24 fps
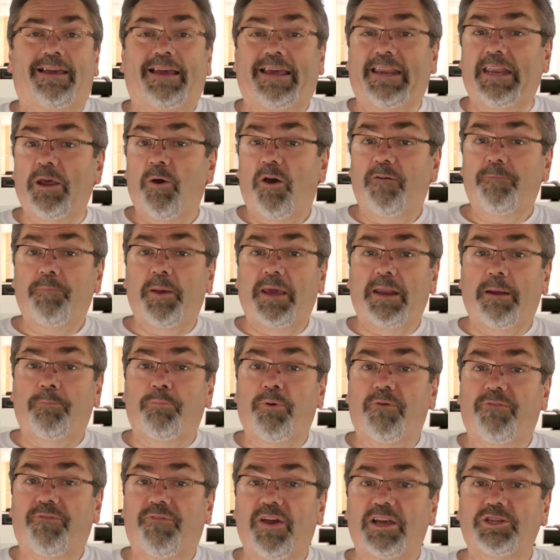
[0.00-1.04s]
Now I've been a
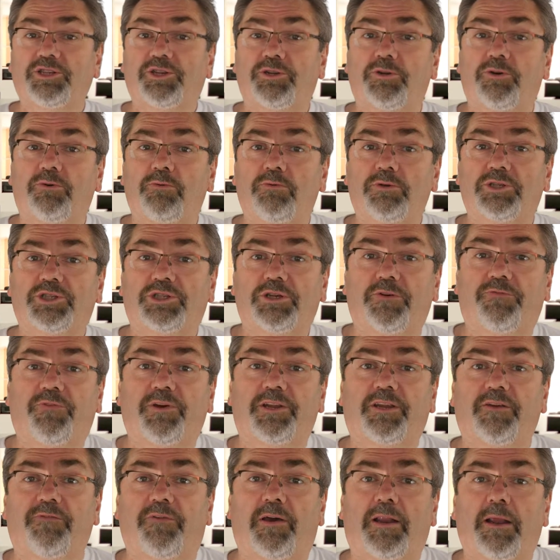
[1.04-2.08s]
professional
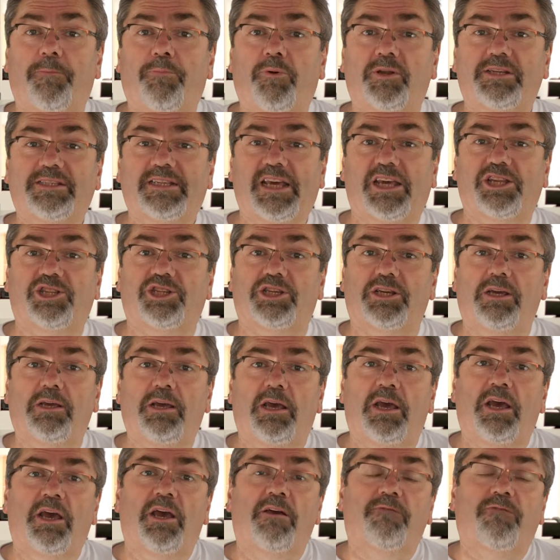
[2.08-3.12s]
software developer and teacher
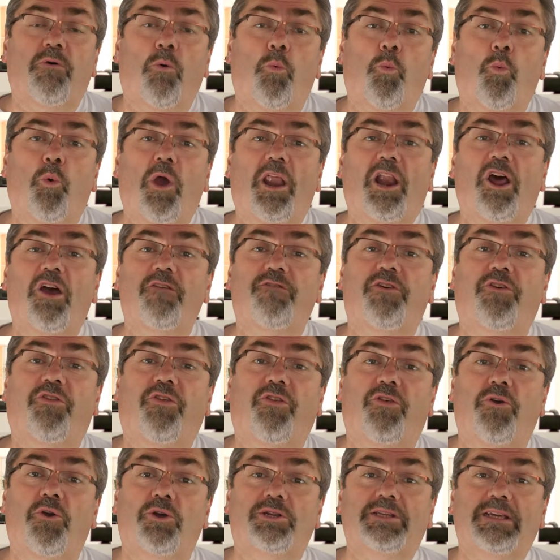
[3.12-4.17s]
for well over
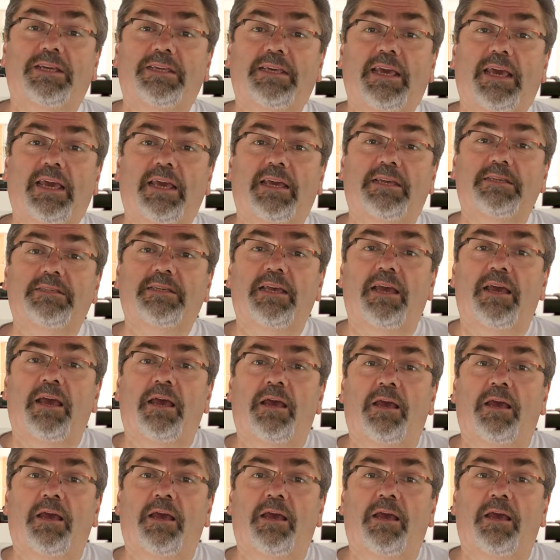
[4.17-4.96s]
30 years,